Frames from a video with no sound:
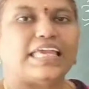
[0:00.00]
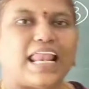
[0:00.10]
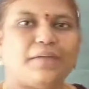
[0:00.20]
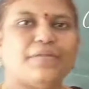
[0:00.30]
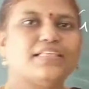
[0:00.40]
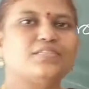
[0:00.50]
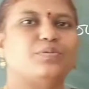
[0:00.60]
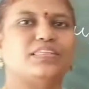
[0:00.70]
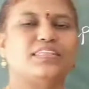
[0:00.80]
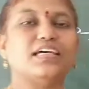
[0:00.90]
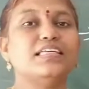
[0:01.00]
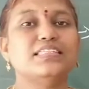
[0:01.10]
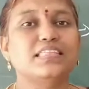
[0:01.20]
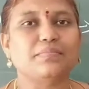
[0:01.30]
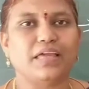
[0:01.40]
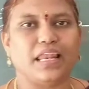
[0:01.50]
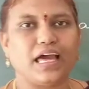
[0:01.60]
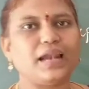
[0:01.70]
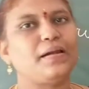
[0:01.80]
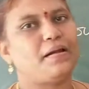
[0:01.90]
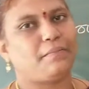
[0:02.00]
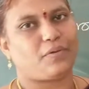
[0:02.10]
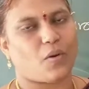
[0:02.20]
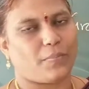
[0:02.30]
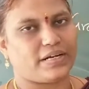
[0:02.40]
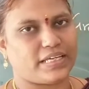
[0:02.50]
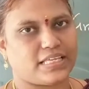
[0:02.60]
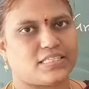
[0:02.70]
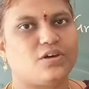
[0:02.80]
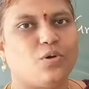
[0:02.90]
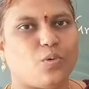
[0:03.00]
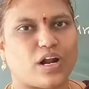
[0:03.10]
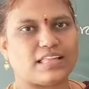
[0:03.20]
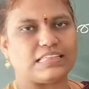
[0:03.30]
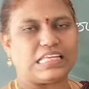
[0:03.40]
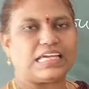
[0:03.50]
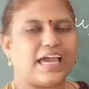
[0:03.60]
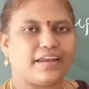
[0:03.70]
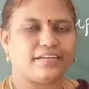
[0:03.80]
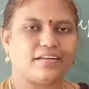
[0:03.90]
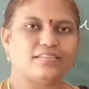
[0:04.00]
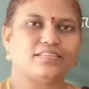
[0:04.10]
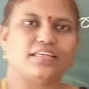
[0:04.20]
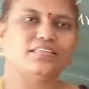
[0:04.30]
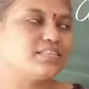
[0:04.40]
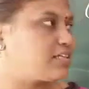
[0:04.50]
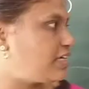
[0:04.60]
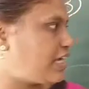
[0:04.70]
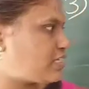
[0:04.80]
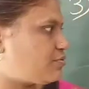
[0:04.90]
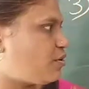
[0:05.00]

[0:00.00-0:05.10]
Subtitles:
elements with similar properties. What are the 3 characteristics he has